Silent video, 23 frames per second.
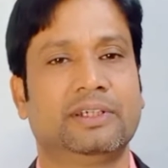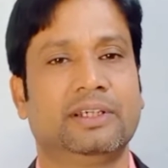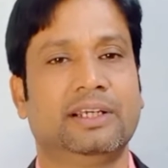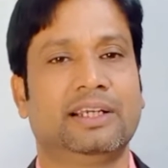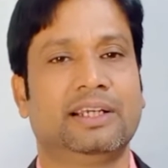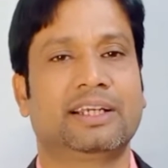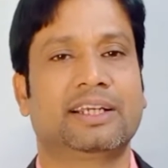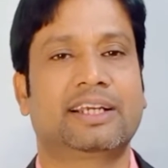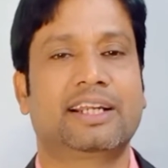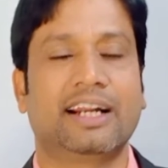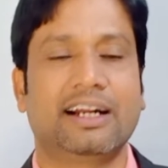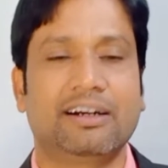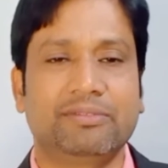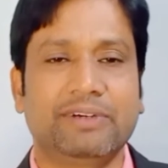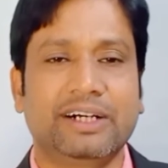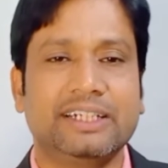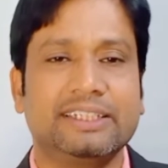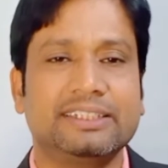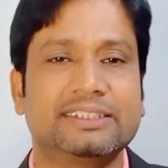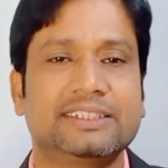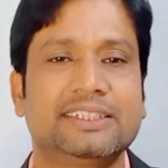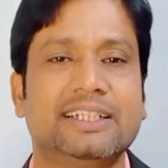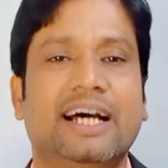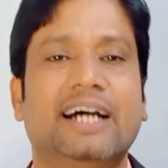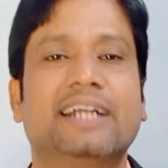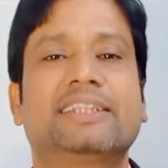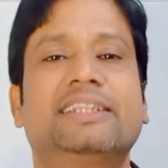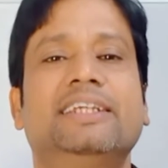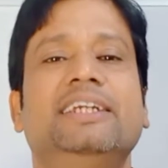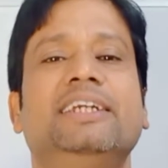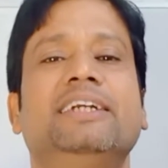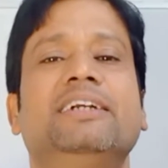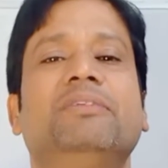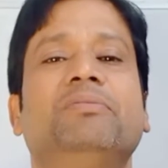Grammar is
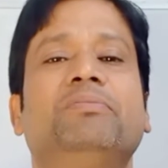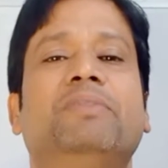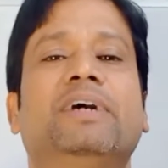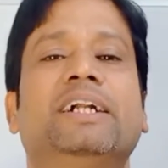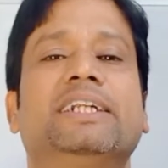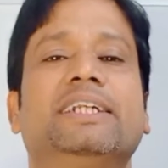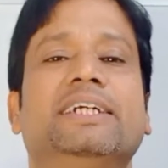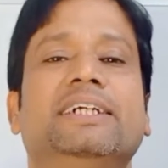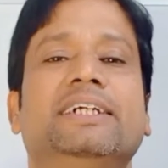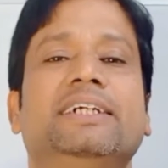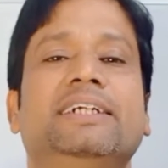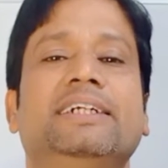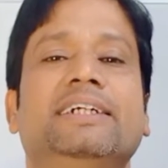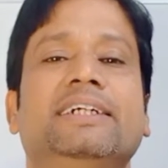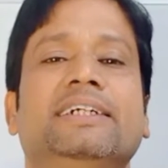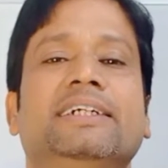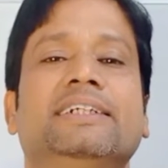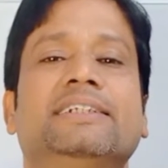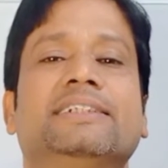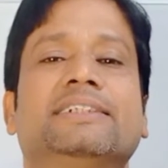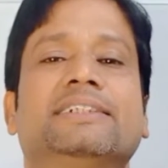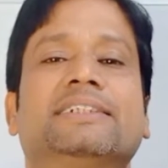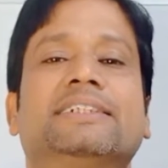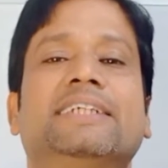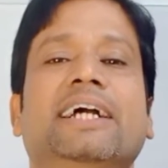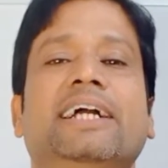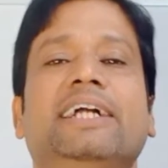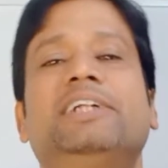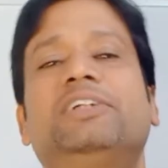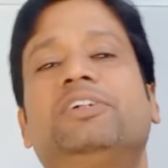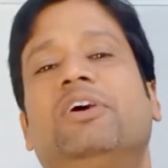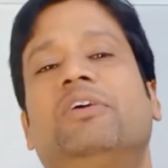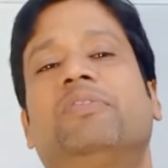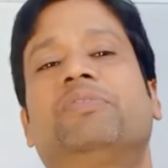nothing but a
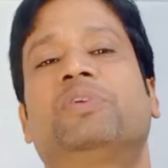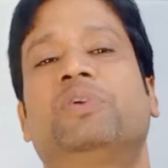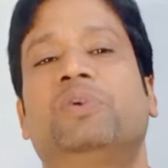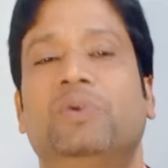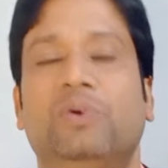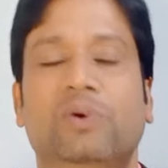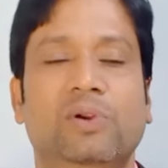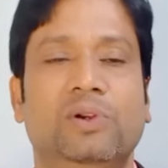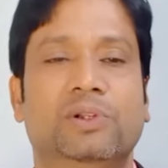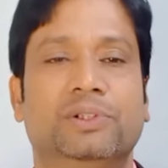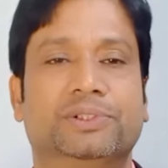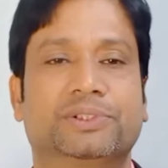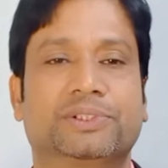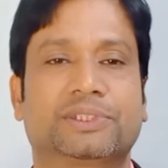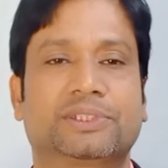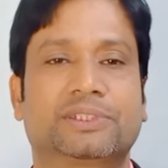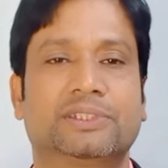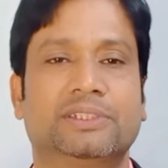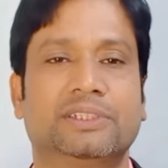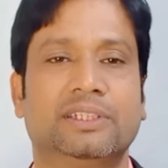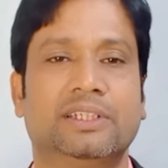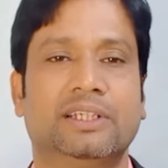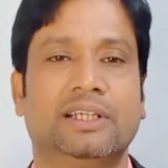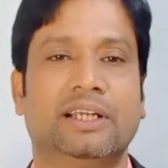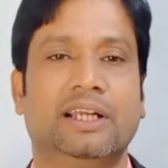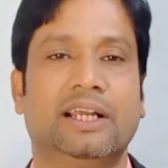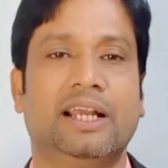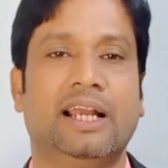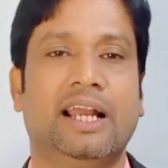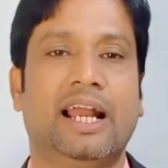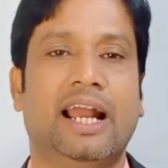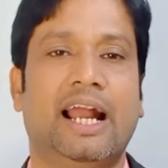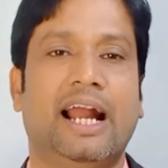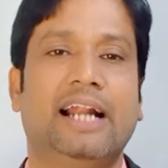set of rules,
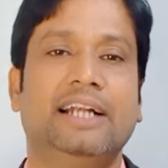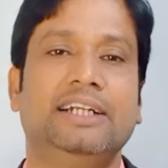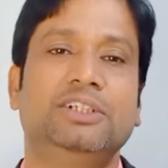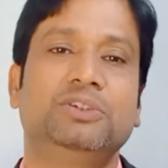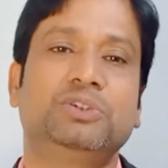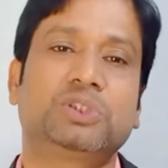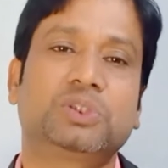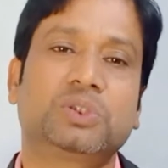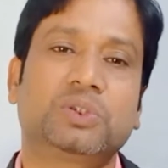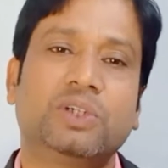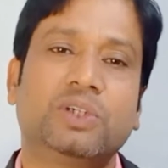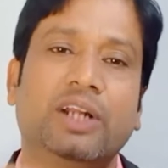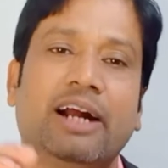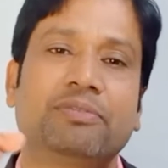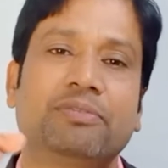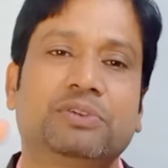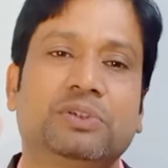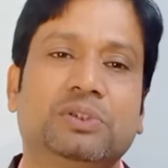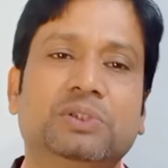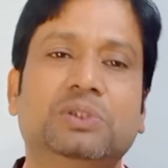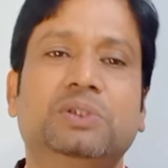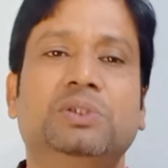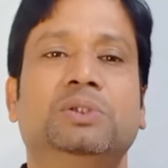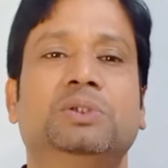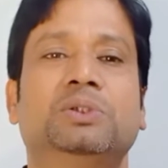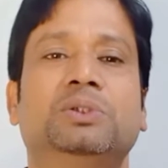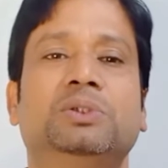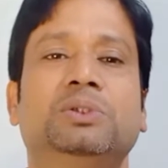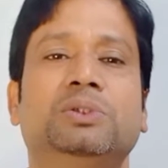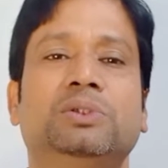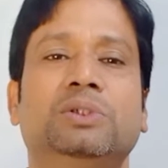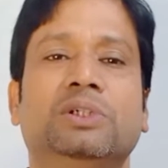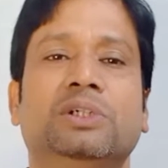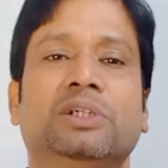and you should have
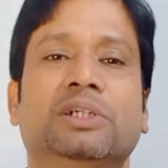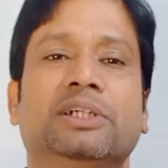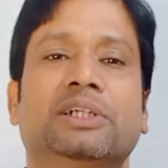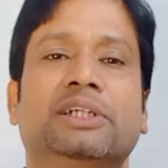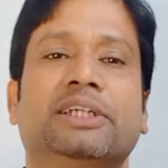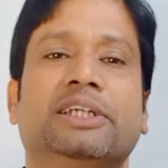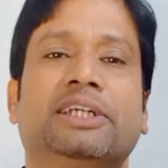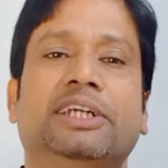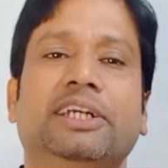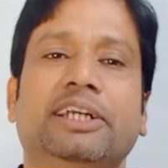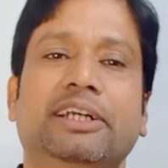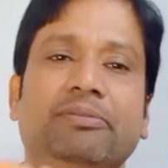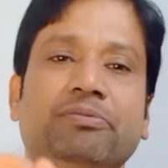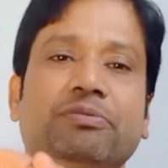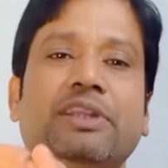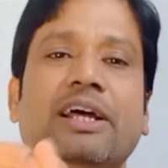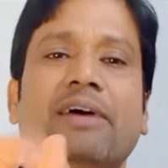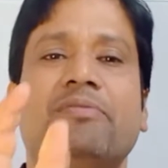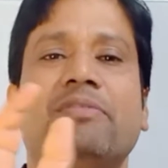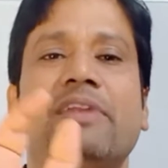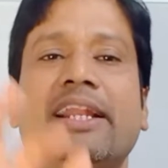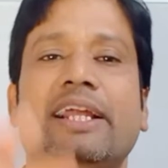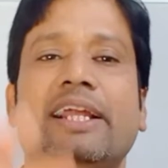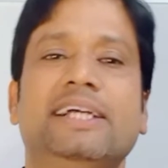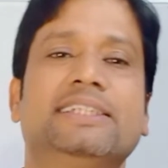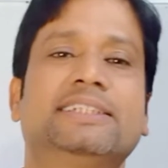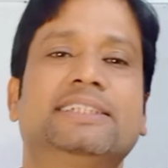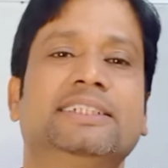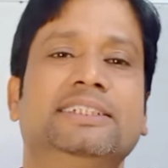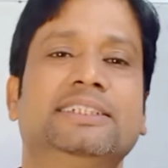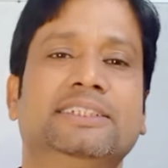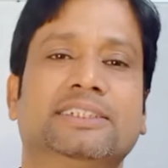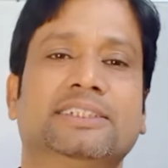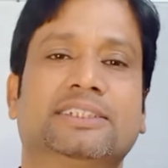to give them
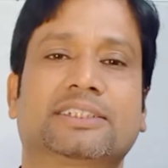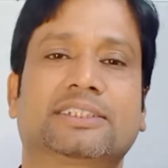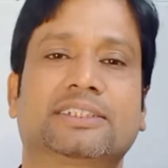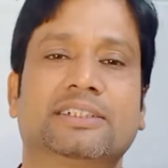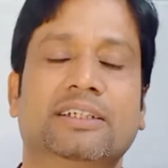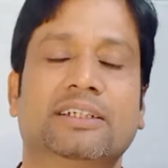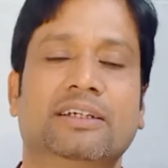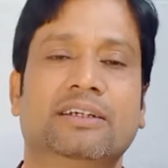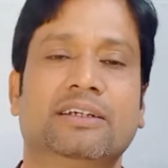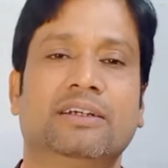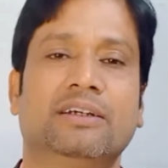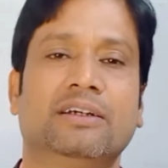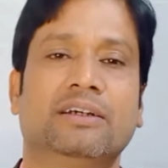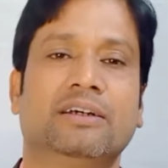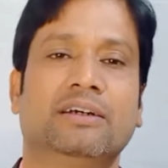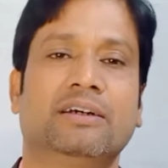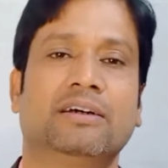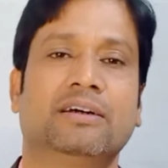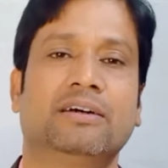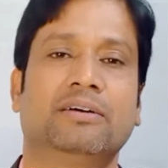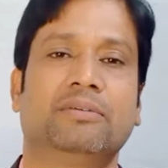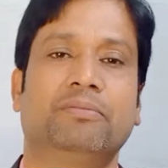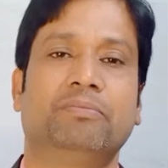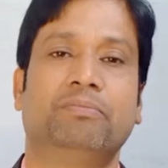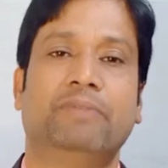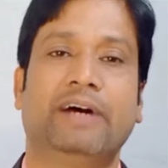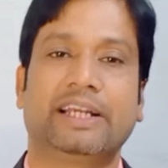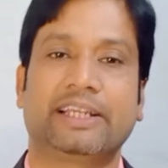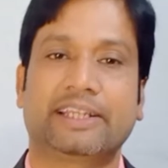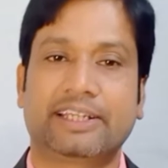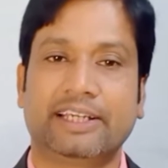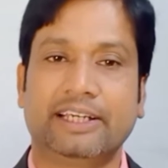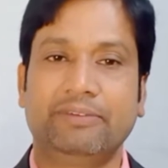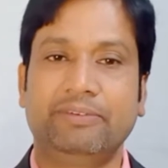lessons
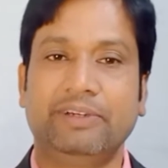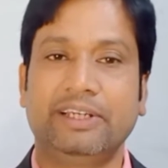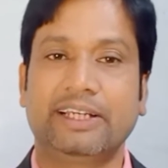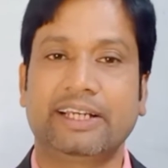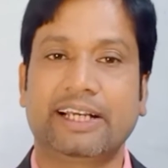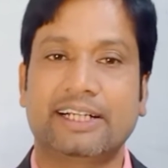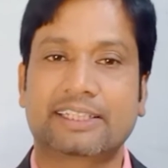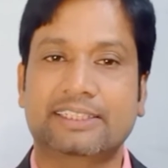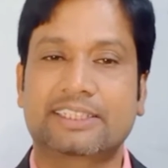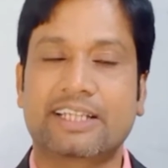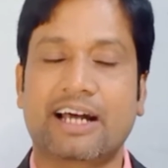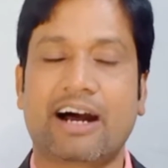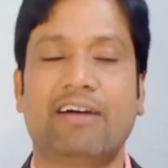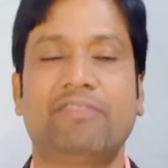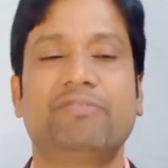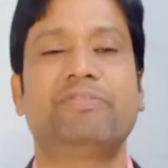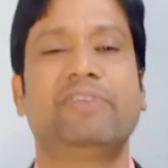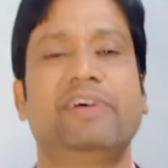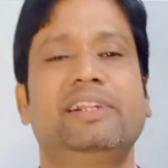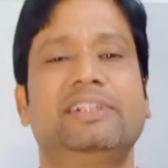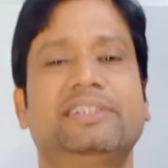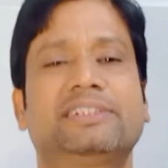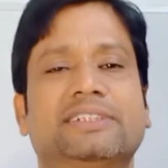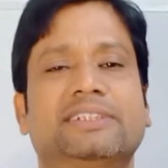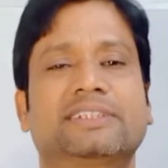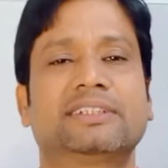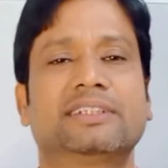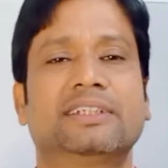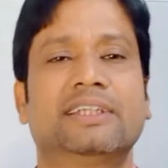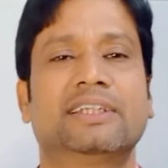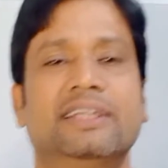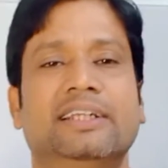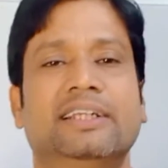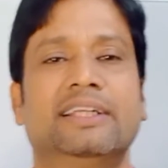by giving examples.
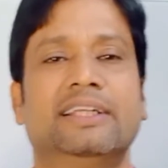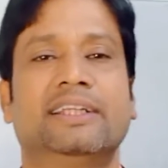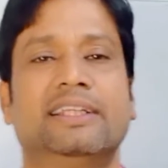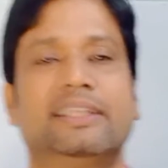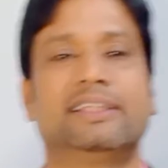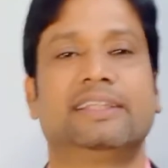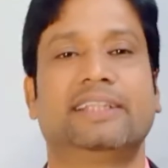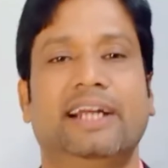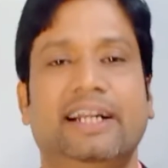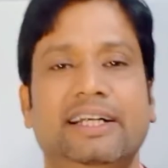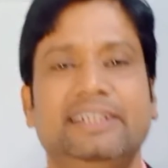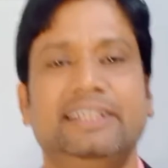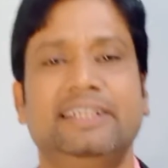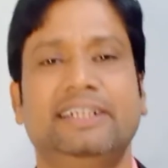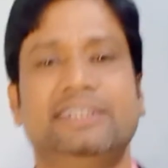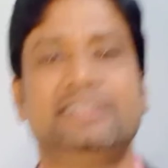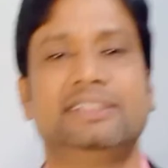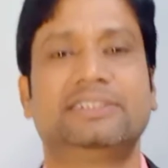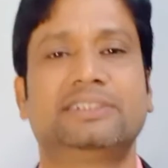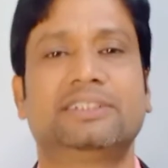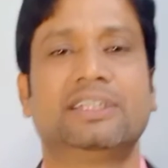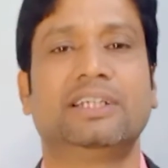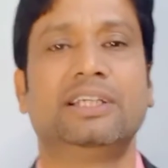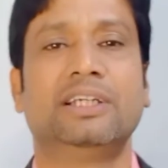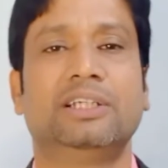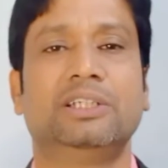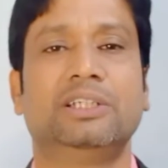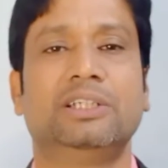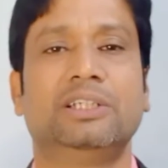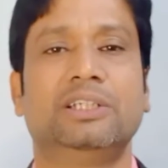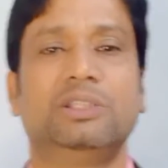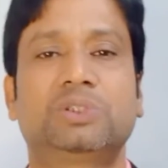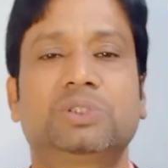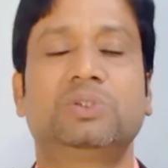That is,
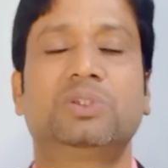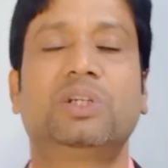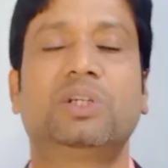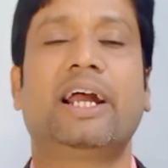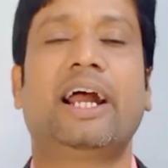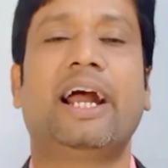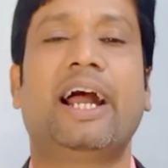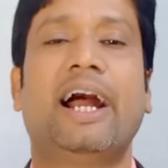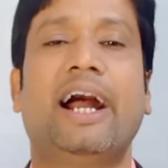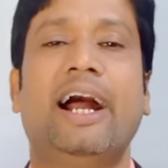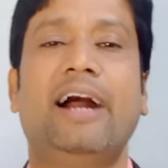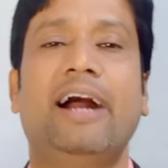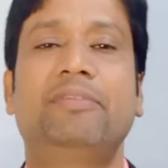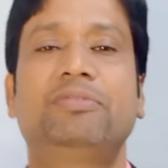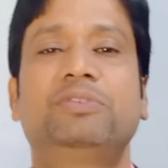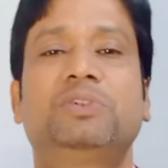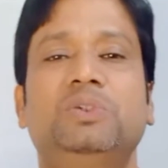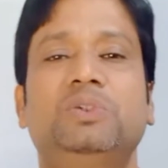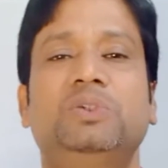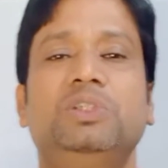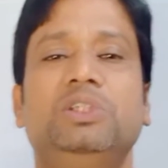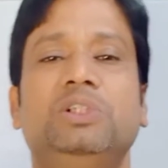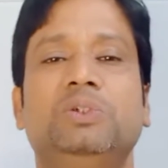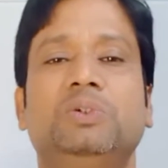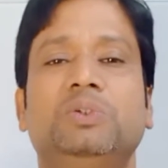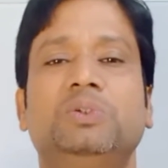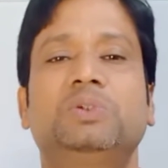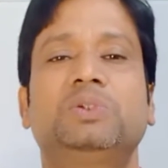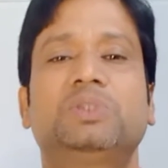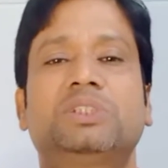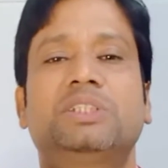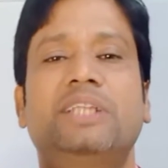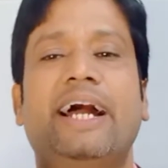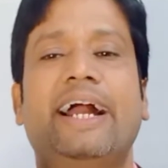you should have to
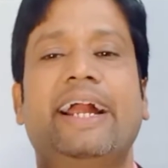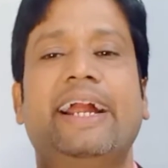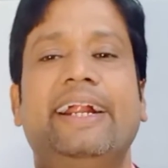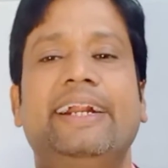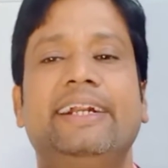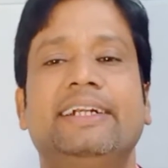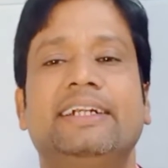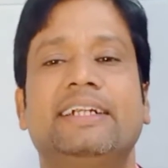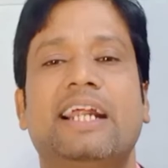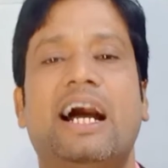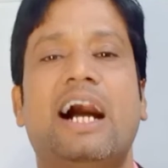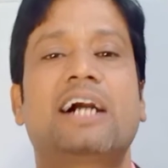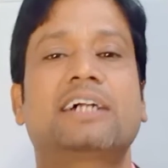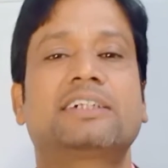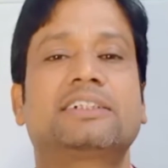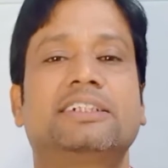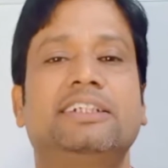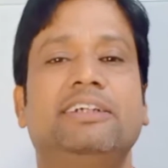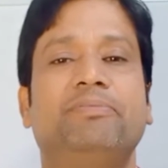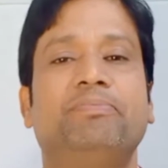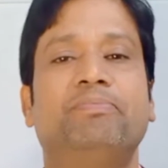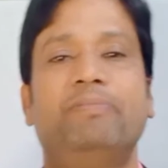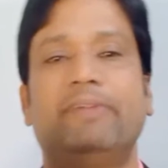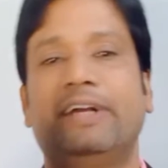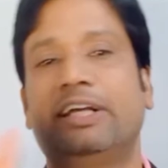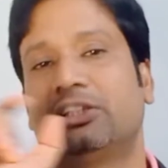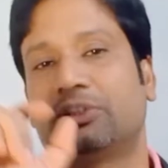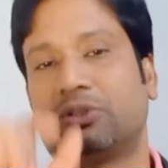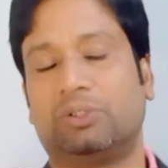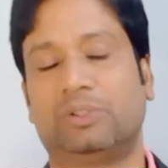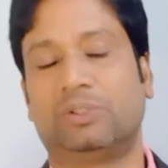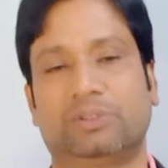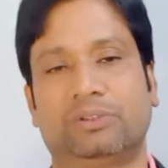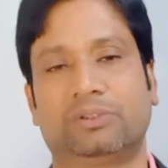use the inductive method.